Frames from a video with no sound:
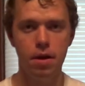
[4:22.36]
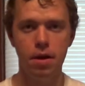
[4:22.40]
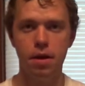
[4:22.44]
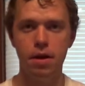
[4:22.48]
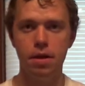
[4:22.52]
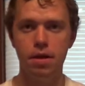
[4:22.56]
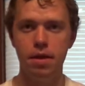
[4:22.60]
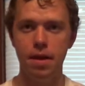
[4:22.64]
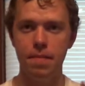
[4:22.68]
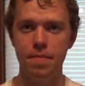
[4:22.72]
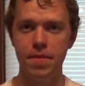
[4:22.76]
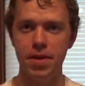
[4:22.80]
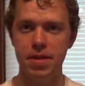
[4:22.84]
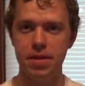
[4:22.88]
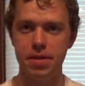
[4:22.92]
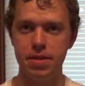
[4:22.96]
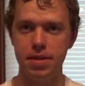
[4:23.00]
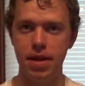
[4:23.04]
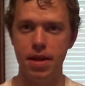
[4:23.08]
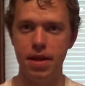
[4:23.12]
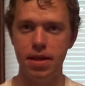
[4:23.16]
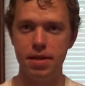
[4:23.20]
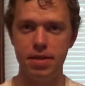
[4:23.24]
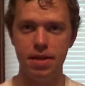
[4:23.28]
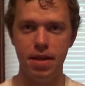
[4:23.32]
That being
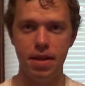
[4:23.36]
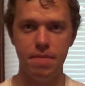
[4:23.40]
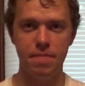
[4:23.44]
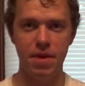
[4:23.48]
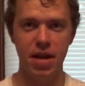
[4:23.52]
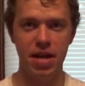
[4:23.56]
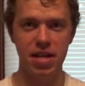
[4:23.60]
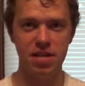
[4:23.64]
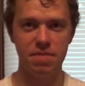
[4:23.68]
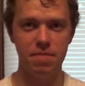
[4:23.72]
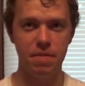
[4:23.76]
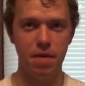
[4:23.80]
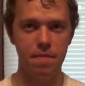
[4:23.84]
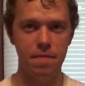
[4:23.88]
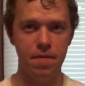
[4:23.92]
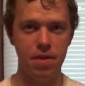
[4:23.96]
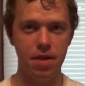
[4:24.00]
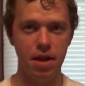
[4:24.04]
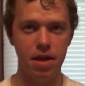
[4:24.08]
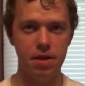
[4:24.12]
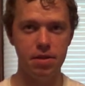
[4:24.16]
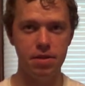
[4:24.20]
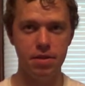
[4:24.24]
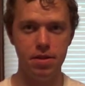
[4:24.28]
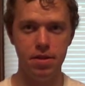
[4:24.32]
said, I'd say Maximum
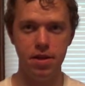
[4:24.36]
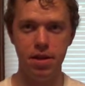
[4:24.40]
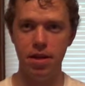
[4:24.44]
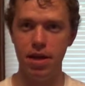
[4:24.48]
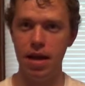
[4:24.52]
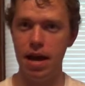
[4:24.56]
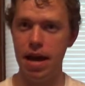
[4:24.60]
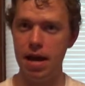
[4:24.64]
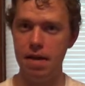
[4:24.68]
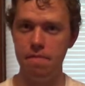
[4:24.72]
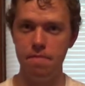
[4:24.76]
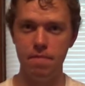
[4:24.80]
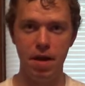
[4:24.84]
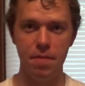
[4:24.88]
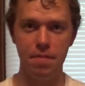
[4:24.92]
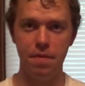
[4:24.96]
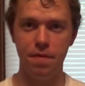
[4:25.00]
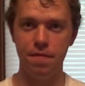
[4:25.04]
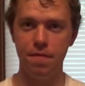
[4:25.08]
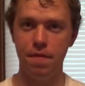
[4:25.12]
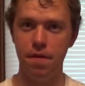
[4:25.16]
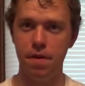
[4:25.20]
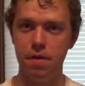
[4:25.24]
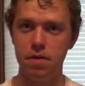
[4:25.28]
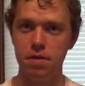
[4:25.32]
Velocity and
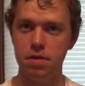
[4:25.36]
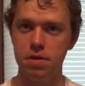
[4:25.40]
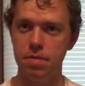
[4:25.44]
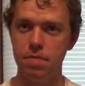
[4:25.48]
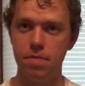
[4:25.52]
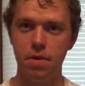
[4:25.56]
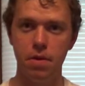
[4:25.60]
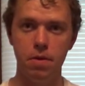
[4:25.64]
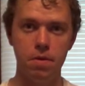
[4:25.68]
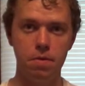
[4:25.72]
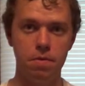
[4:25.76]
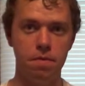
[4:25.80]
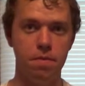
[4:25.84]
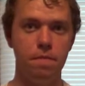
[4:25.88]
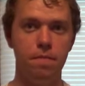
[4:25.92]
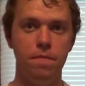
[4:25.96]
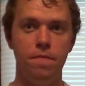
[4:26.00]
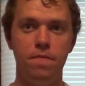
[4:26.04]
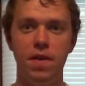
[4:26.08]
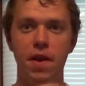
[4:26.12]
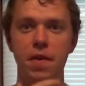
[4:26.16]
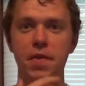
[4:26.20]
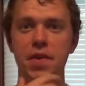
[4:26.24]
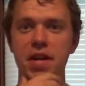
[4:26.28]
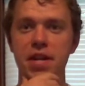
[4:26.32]
Mammoth Falls are both
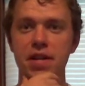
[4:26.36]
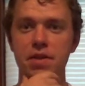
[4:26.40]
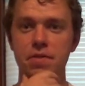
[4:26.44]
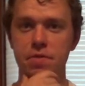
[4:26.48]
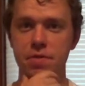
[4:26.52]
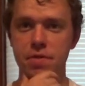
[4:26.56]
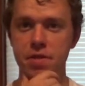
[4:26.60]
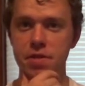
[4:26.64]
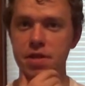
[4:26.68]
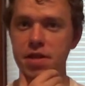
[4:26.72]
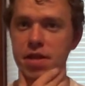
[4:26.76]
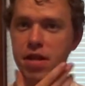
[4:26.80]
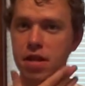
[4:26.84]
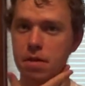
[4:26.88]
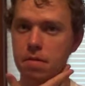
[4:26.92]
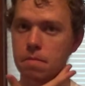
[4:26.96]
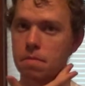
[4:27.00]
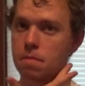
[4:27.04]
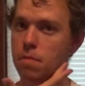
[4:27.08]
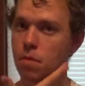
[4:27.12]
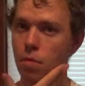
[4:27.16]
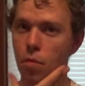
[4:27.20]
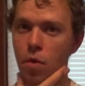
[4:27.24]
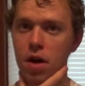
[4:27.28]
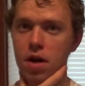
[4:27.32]
very
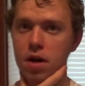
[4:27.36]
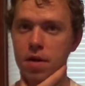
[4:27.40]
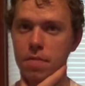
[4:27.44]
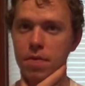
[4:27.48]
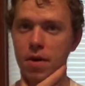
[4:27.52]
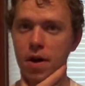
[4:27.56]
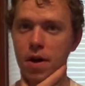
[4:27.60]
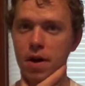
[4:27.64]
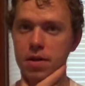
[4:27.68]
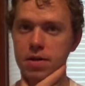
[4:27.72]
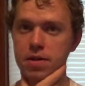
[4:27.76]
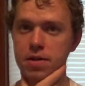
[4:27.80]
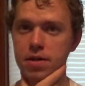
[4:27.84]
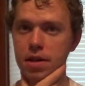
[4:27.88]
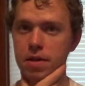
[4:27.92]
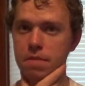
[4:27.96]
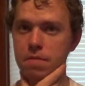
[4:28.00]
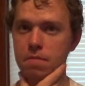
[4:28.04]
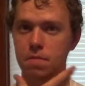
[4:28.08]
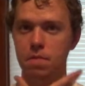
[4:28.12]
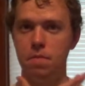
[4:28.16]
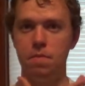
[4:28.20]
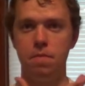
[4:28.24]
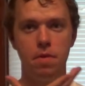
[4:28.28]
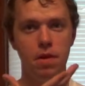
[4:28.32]
interesting water parks,
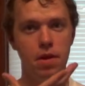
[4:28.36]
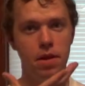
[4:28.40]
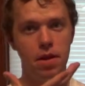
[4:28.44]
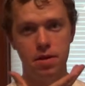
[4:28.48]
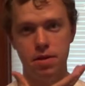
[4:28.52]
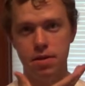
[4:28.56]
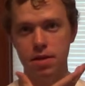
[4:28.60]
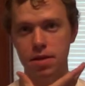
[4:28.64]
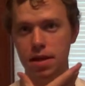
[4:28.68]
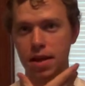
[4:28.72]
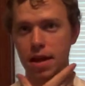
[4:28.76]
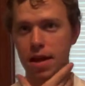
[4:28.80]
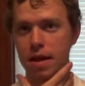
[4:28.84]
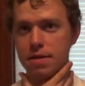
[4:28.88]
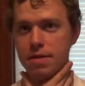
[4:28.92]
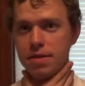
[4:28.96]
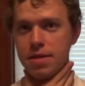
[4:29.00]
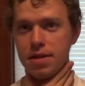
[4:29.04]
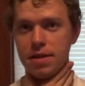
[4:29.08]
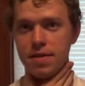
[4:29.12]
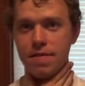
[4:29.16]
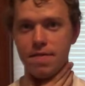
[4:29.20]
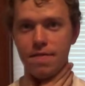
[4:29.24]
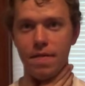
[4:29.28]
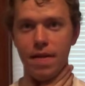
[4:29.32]
and see how
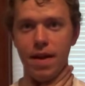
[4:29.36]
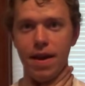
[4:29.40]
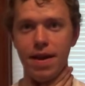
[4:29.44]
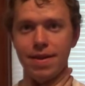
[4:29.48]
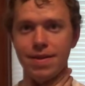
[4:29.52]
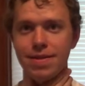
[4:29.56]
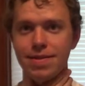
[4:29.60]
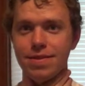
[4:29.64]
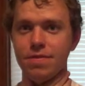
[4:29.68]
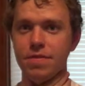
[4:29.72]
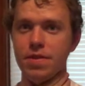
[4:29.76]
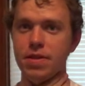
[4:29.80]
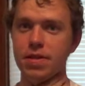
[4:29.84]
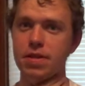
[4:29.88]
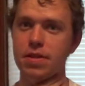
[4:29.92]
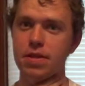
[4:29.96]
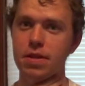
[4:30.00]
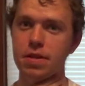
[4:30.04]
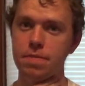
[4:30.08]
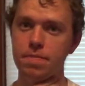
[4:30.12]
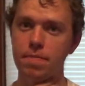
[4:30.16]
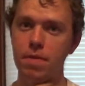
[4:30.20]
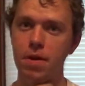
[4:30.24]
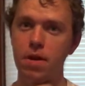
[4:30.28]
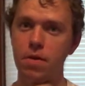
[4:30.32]
Six Flags treats
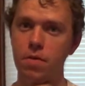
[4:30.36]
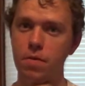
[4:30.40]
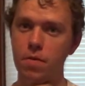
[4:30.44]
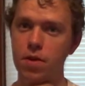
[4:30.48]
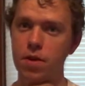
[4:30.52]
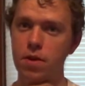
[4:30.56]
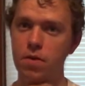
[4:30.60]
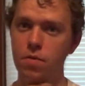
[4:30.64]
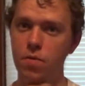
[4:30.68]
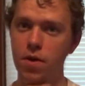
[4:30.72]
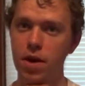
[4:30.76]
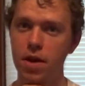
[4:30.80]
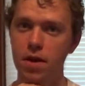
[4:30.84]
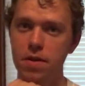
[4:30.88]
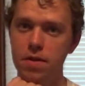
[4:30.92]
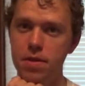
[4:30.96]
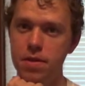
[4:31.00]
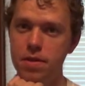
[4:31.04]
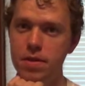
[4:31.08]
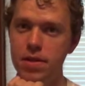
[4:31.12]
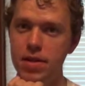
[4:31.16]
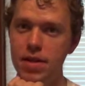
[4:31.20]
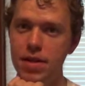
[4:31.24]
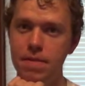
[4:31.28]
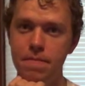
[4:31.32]
this park really well and
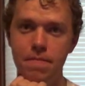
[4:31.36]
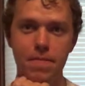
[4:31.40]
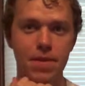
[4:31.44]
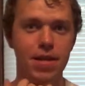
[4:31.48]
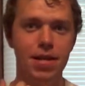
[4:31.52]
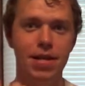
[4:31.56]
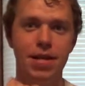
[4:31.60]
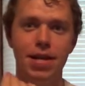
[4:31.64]
see